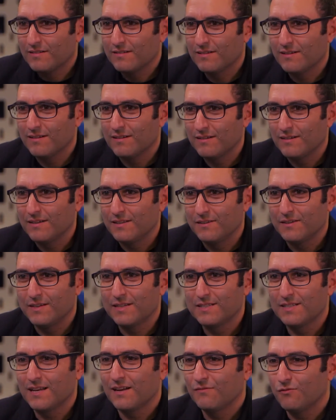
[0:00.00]

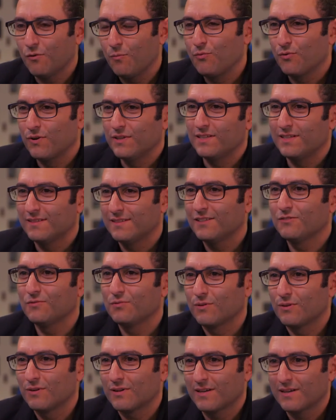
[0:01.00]
A self-operating
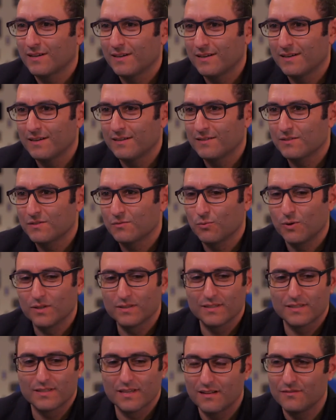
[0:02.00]
network is
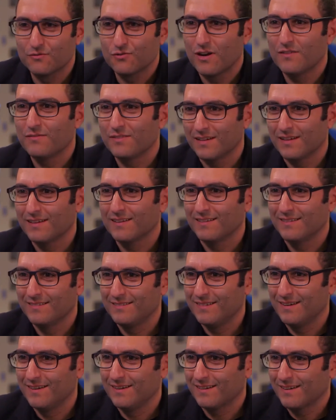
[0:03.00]
what a self-driving
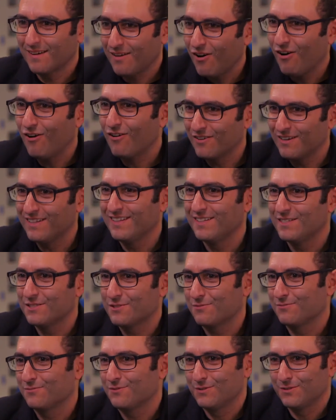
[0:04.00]
car
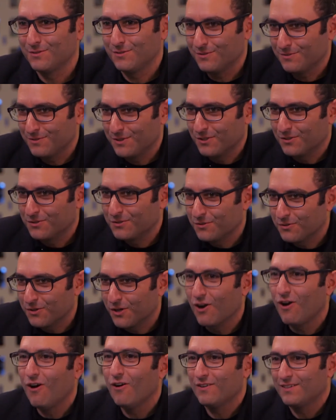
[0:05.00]
is to
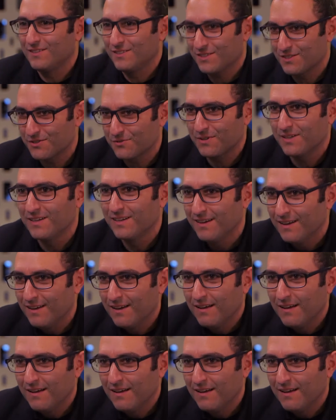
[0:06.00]
the car industry.